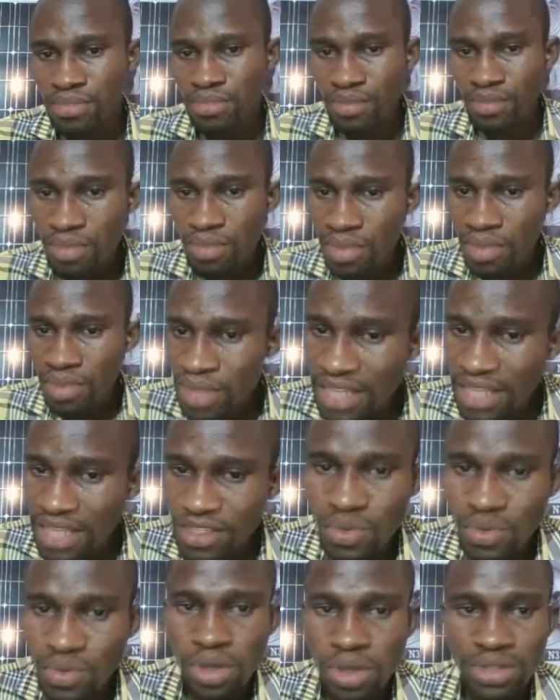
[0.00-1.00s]
That is
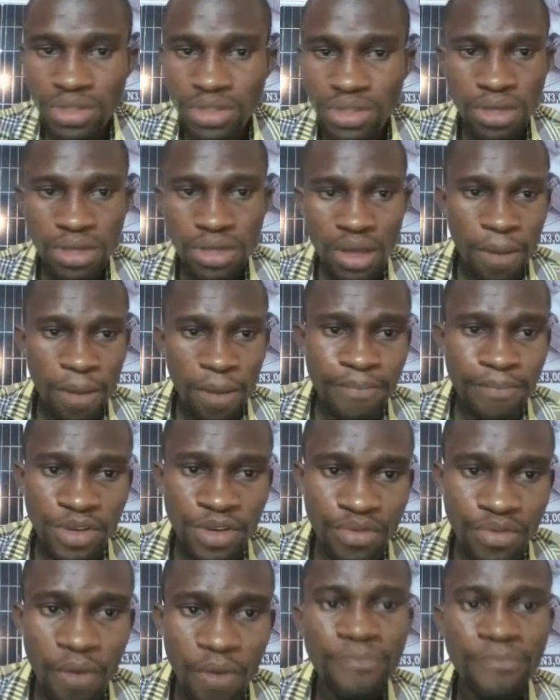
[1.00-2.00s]
what mirror
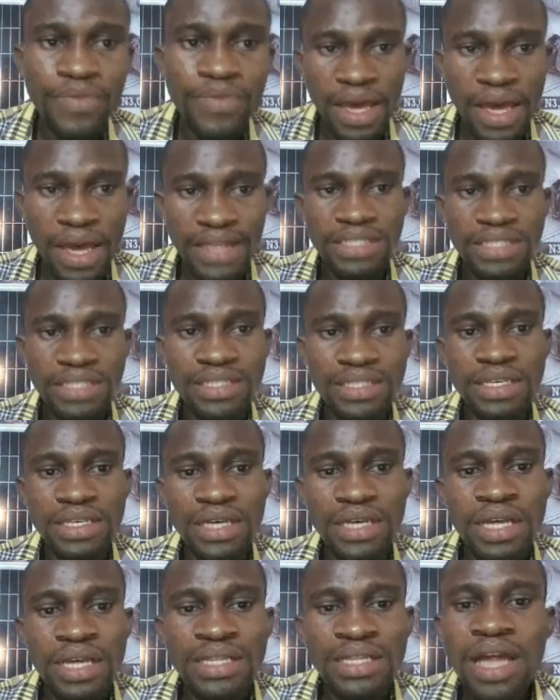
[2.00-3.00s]
entity.
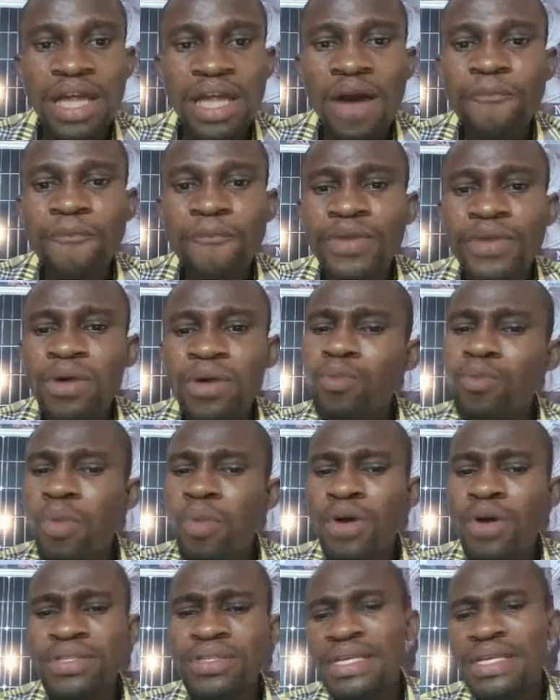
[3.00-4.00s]
Now but
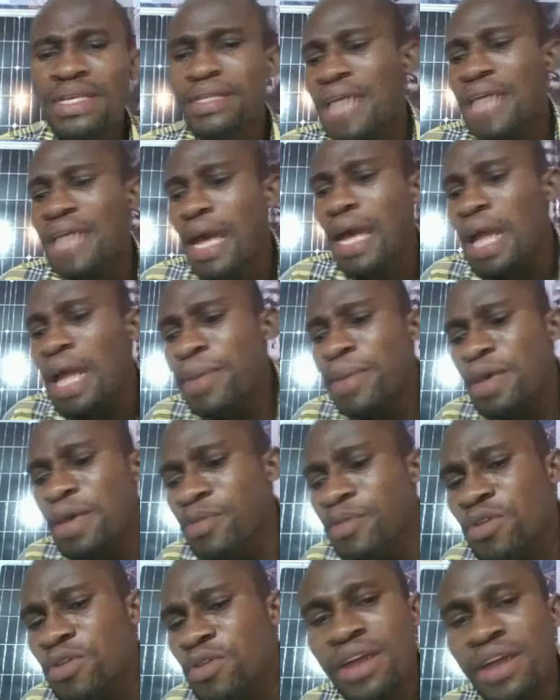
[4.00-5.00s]
the dynamic mirror
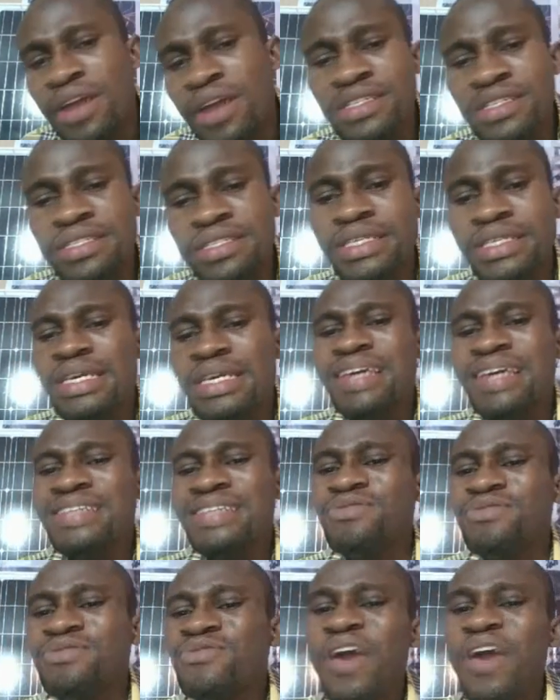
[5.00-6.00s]
entity is
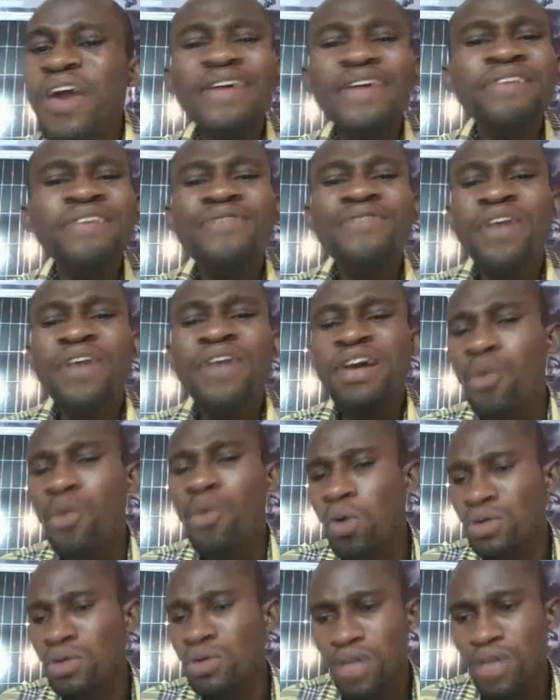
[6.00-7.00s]
very
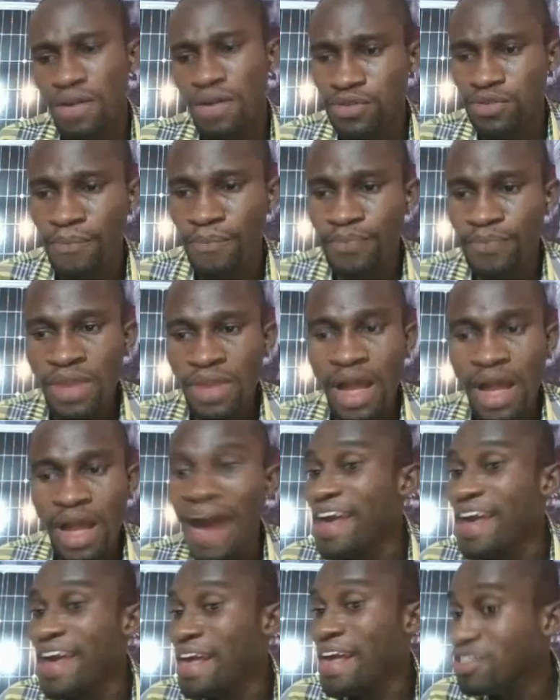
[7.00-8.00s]
wonderful. I
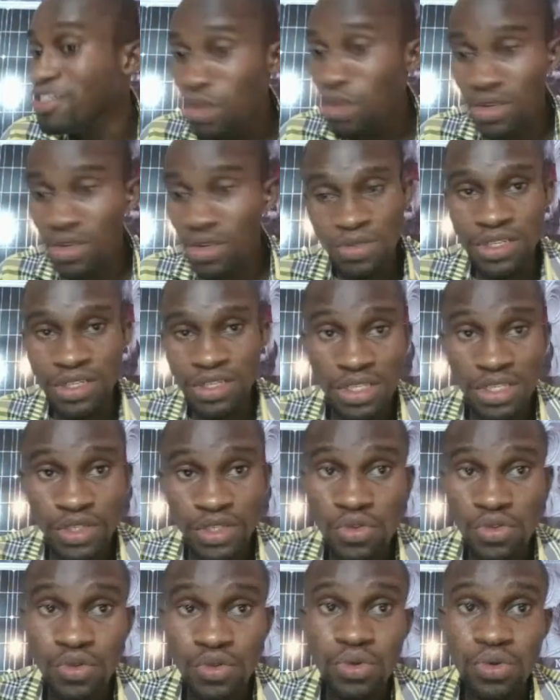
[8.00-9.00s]
enjoy using this tool.
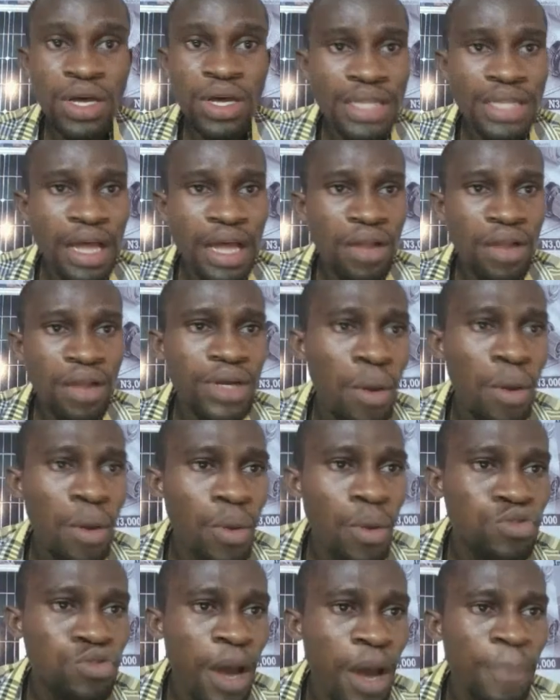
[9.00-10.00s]
Now look at what will
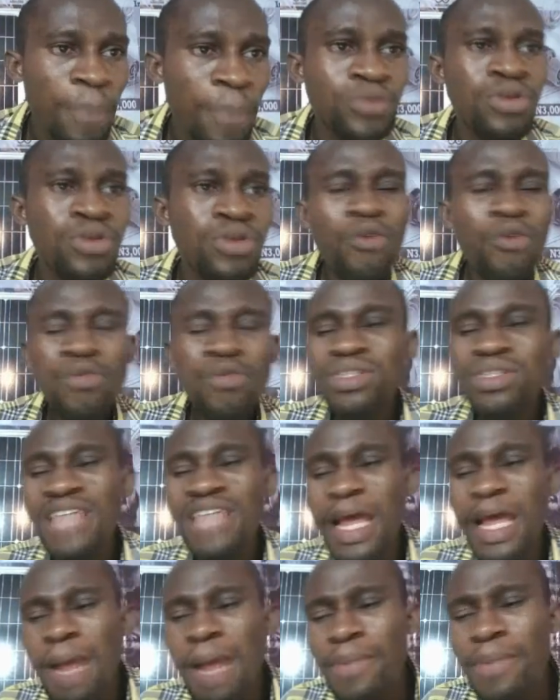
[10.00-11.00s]
happen. For the
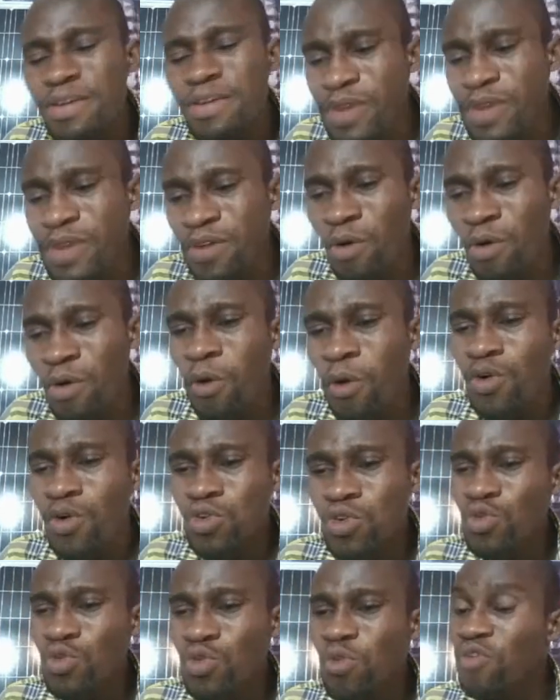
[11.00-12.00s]
dynamic mirror, you
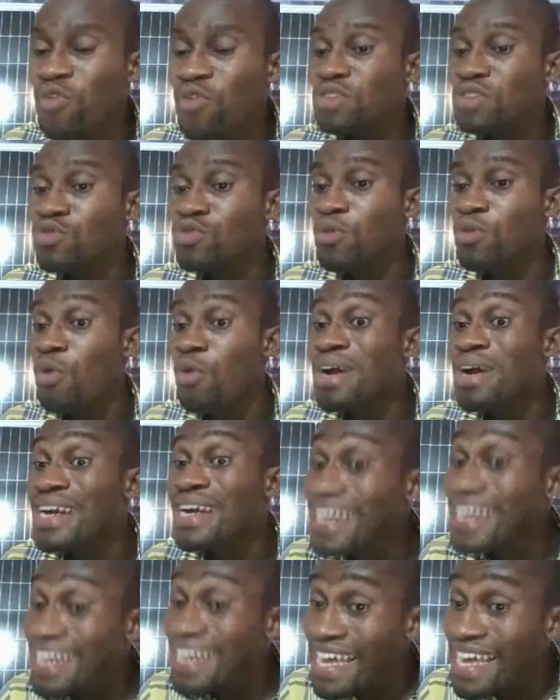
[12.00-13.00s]
first of all
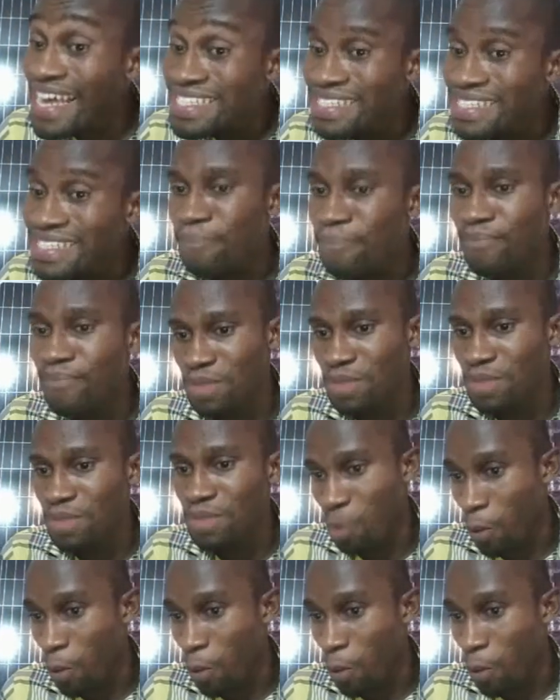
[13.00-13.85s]
create the mirror.